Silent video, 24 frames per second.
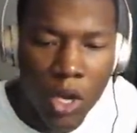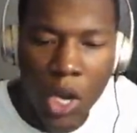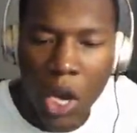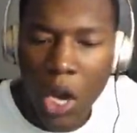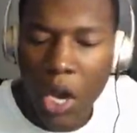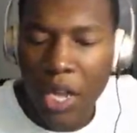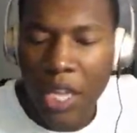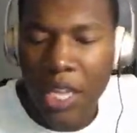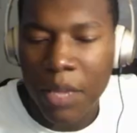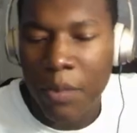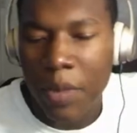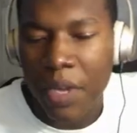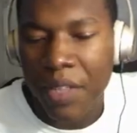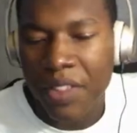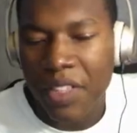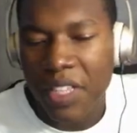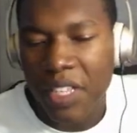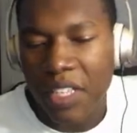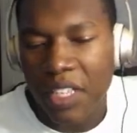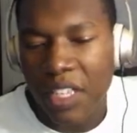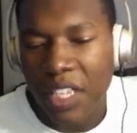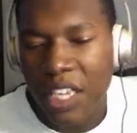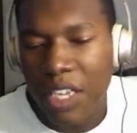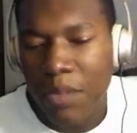No, he
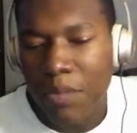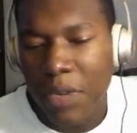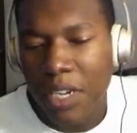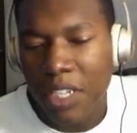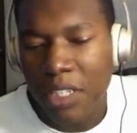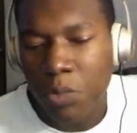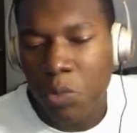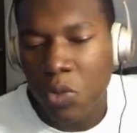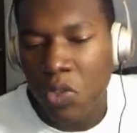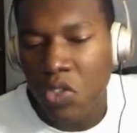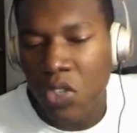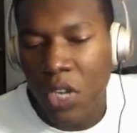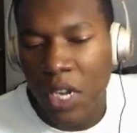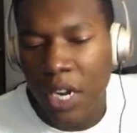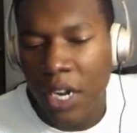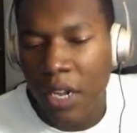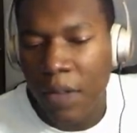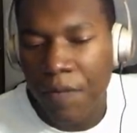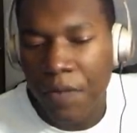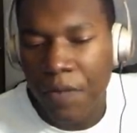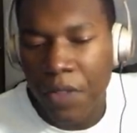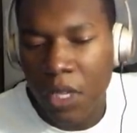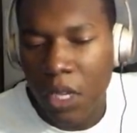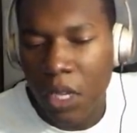must be trying
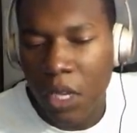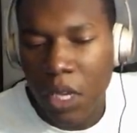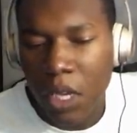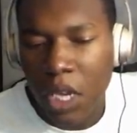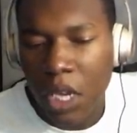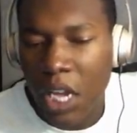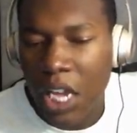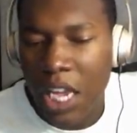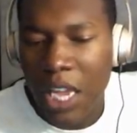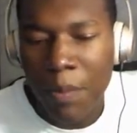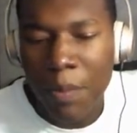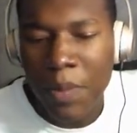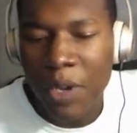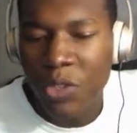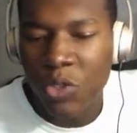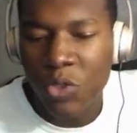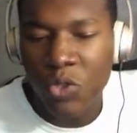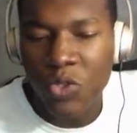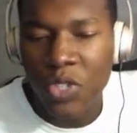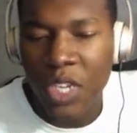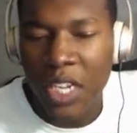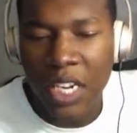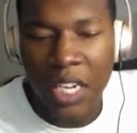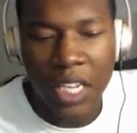to, you
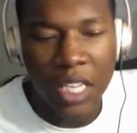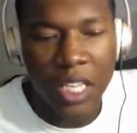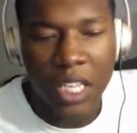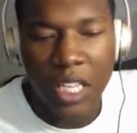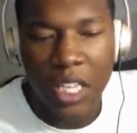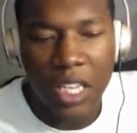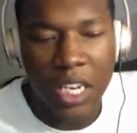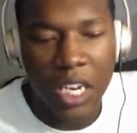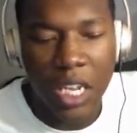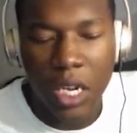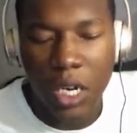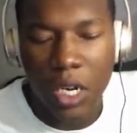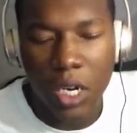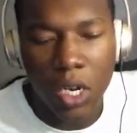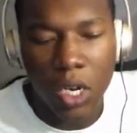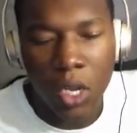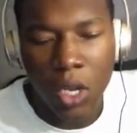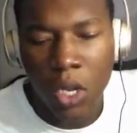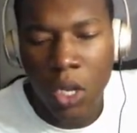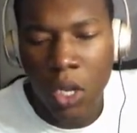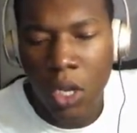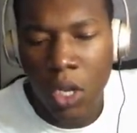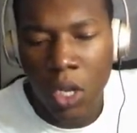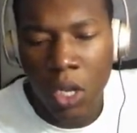know,
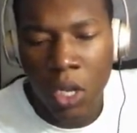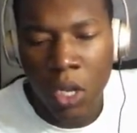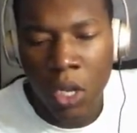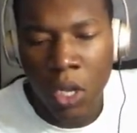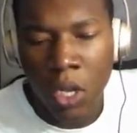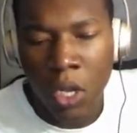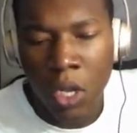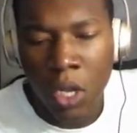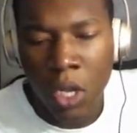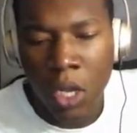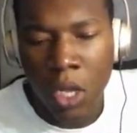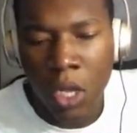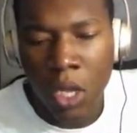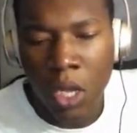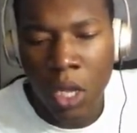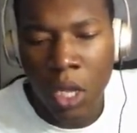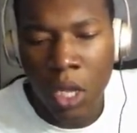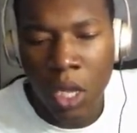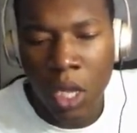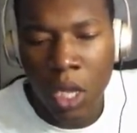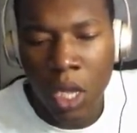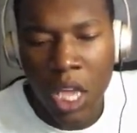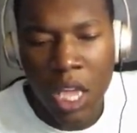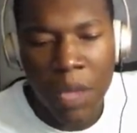
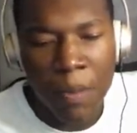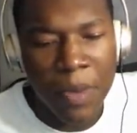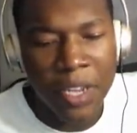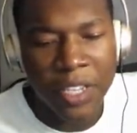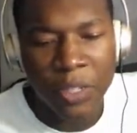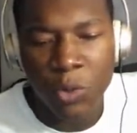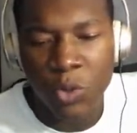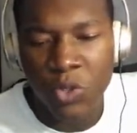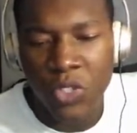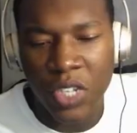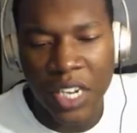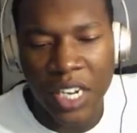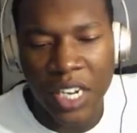he must be